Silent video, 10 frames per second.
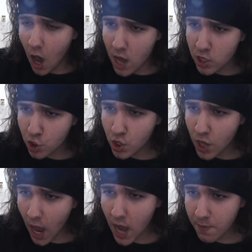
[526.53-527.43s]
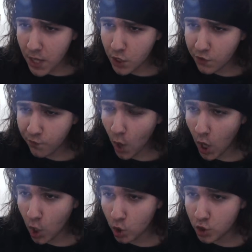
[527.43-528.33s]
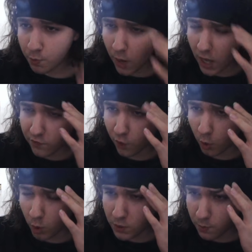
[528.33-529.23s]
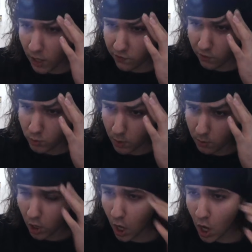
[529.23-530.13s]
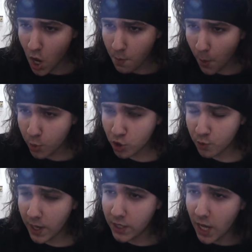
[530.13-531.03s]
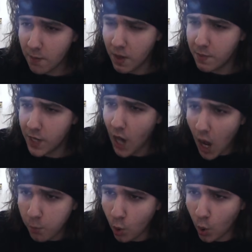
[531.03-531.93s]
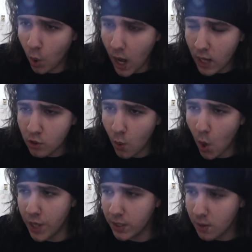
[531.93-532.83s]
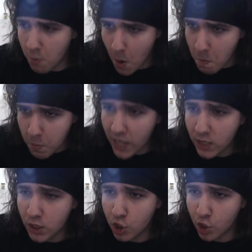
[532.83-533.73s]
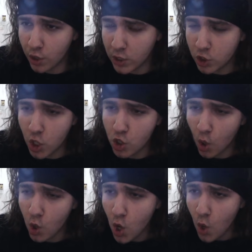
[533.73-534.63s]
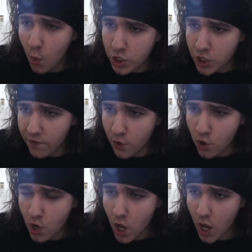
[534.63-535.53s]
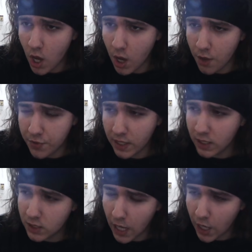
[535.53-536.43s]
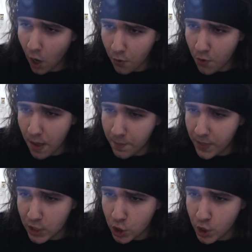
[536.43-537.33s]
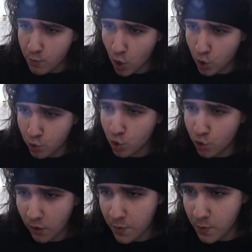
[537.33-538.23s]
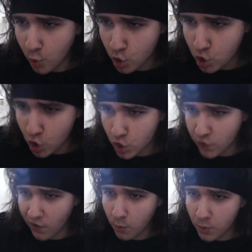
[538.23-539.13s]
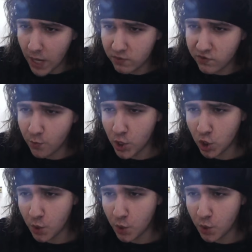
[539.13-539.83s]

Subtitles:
Should I make it for a cross-platform? What platforms I'm gonna publish my game? Maybe Apple, Android, PlayStation, Nintendo, whatever. Things like other than PC, because usually people just develop games for PC.